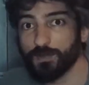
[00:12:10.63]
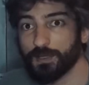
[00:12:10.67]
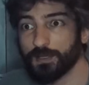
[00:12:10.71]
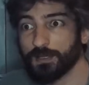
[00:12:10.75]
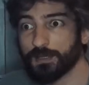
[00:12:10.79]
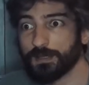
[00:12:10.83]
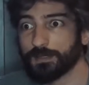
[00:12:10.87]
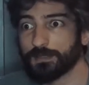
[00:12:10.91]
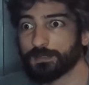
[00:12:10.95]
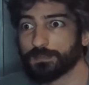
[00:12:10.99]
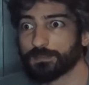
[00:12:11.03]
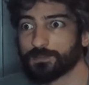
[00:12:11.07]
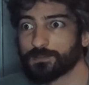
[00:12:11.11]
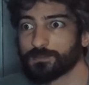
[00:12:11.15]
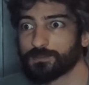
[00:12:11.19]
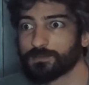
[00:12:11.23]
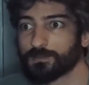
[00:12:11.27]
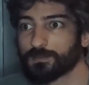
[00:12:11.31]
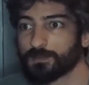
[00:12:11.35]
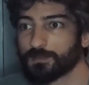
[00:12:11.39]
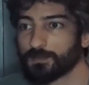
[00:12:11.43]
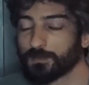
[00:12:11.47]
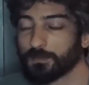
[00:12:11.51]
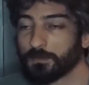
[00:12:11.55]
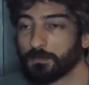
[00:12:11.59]
and
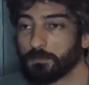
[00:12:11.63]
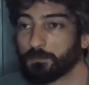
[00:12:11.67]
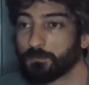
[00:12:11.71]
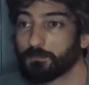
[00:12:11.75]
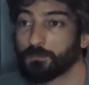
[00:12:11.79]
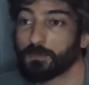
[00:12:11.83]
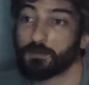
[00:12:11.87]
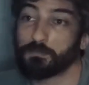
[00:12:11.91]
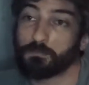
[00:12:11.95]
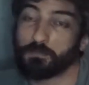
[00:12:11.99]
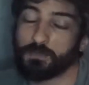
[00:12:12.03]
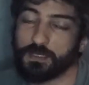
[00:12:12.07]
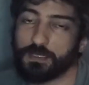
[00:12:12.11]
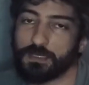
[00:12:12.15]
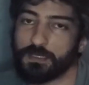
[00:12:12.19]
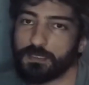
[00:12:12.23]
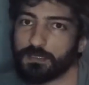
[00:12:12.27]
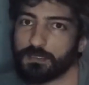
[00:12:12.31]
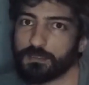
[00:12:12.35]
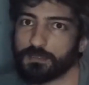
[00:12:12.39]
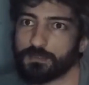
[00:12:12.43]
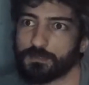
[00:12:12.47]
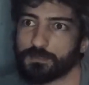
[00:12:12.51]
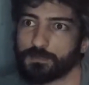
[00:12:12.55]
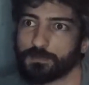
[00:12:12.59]

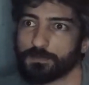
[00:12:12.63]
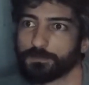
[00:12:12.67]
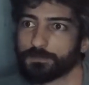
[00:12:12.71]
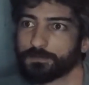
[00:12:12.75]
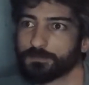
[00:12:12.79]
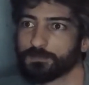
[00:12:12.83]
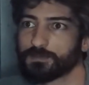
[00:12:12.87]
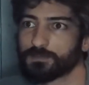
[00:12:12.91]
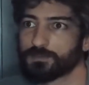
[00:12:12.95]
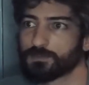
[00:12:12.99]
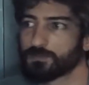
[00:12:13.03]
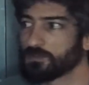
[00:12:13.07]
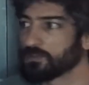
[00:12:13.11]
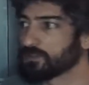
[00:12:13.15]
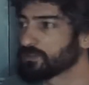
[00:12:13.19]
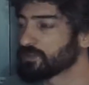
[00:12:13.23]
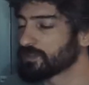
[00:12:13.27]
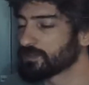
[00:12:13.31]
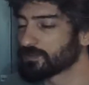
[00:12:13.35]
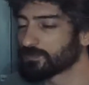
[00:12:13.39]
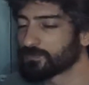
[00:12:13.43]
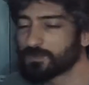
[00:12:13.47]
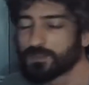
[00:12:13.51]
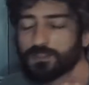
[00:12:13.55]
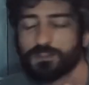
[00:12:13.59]
maybe
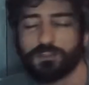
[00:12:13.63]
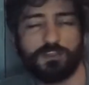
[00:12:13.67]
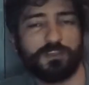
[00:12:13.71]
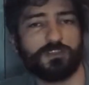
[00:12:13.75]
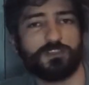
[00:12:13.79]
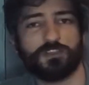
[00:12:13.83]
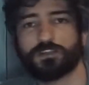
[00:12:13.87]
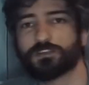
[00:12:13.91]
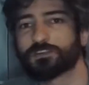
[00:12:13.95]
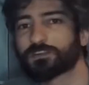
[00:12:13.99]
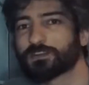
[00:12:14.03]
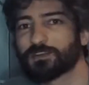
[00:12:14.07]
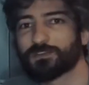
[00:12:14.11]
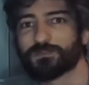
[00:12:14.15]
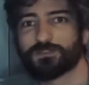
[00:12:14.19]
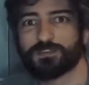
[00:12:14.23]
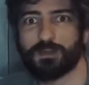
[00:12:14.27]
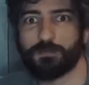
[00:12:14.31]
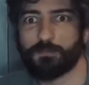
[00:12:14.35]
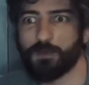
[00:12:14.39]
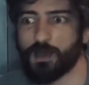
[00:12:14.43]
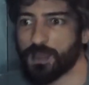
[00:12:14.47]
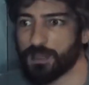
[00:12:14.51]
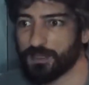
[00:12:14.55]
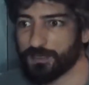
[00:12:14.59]
it will just give
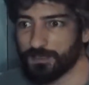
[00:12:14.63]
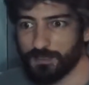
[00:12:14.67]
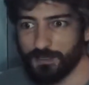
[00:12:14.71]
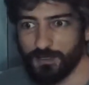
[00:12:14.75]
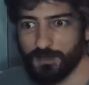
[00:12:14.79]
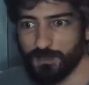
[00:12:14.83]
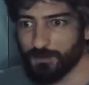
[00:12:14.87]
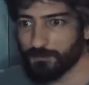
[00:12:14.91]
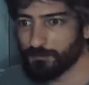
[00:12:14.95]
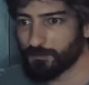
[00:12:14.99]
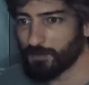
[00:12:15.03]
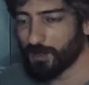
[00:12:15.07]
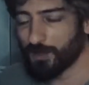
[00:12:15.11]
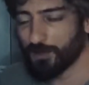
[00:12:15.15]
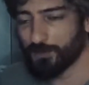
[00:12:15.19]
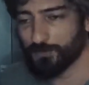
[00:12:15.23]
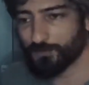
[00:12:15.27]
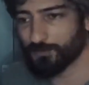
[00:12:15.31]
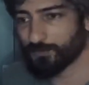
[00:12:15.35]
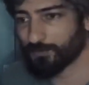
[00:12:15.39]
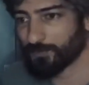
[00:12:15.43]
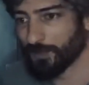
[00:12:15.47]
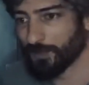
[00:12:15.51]
some idea about